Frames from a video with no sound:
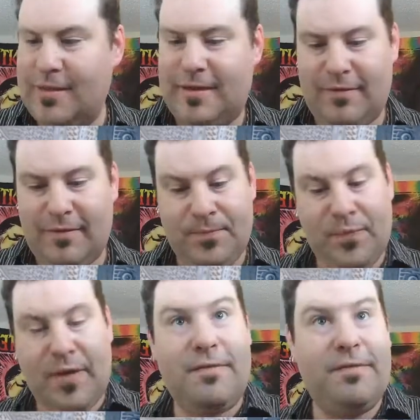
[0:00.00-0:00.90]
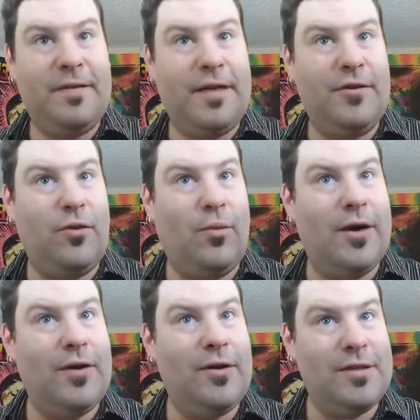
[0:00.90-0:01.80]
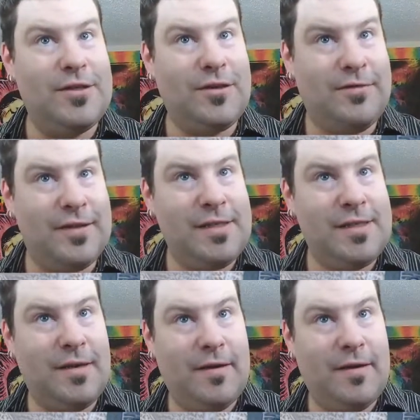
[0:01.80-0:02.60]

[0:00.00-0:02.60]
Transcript: You can feel the water on the surface.